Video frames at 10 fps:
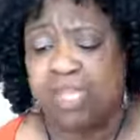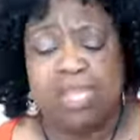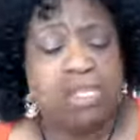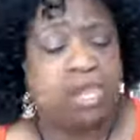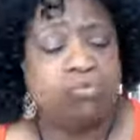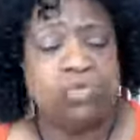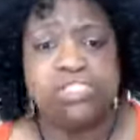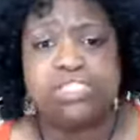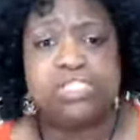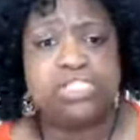I
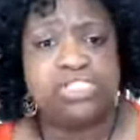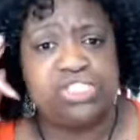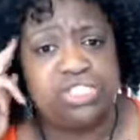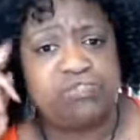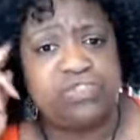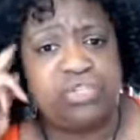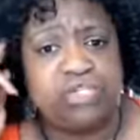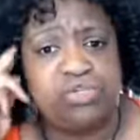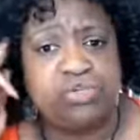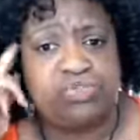want you to shift
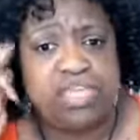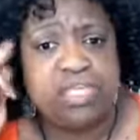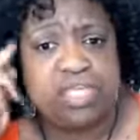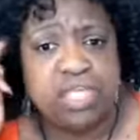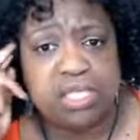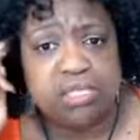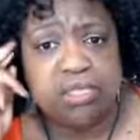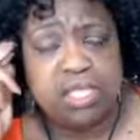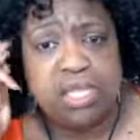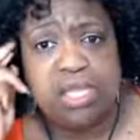your thinking.
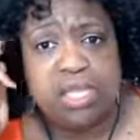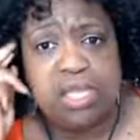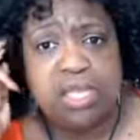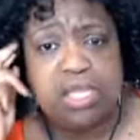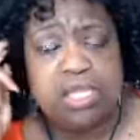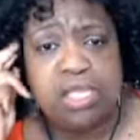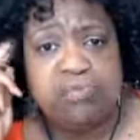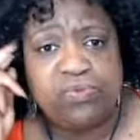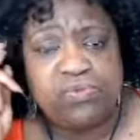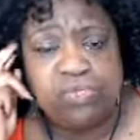
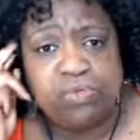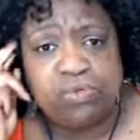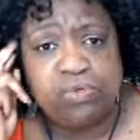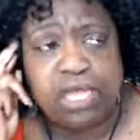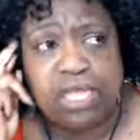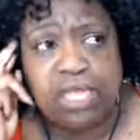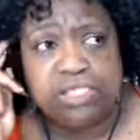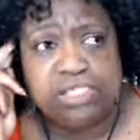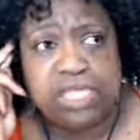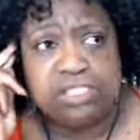I
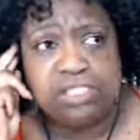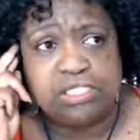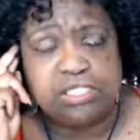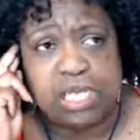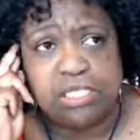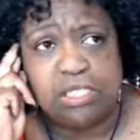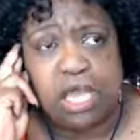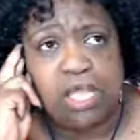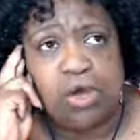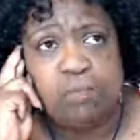say this,
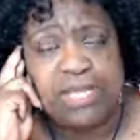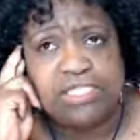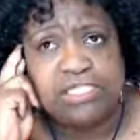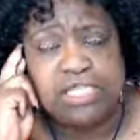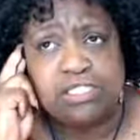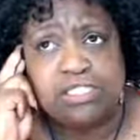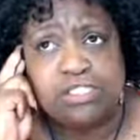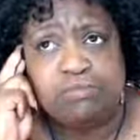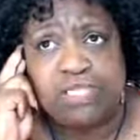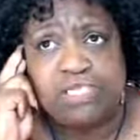I hope I say this
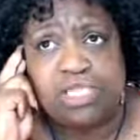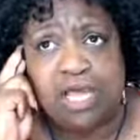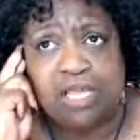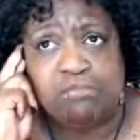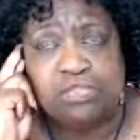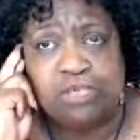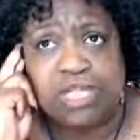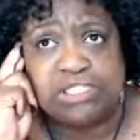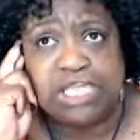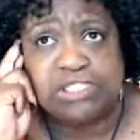so many times that
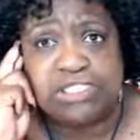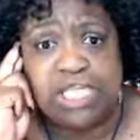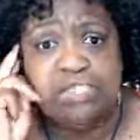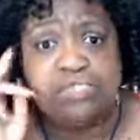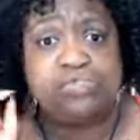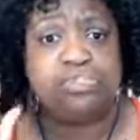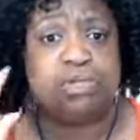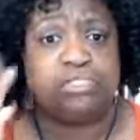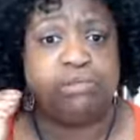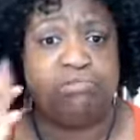as I say it, you
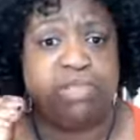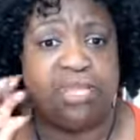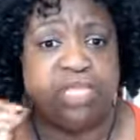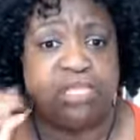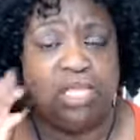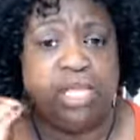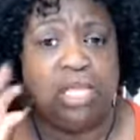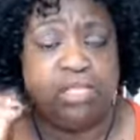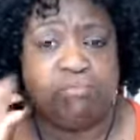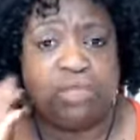start to mimic
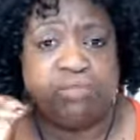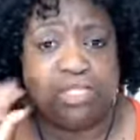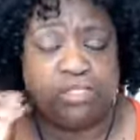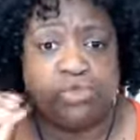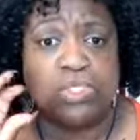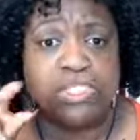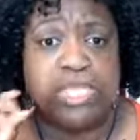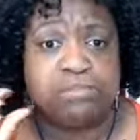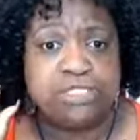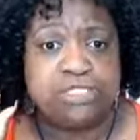your
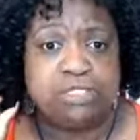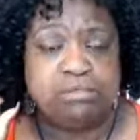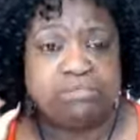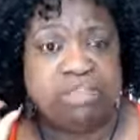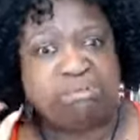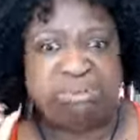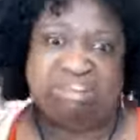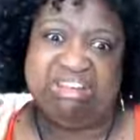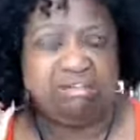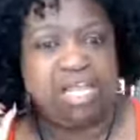lips,
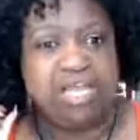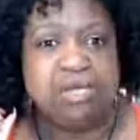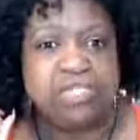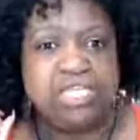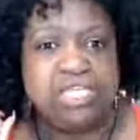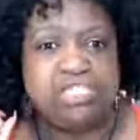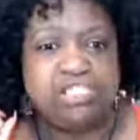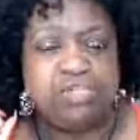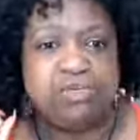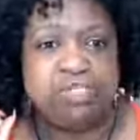kind of how kids
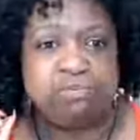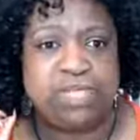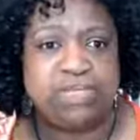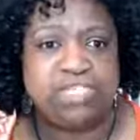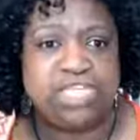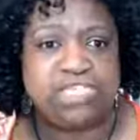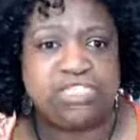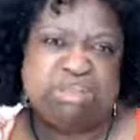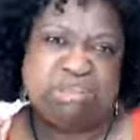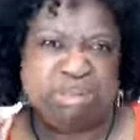do when your parents say something.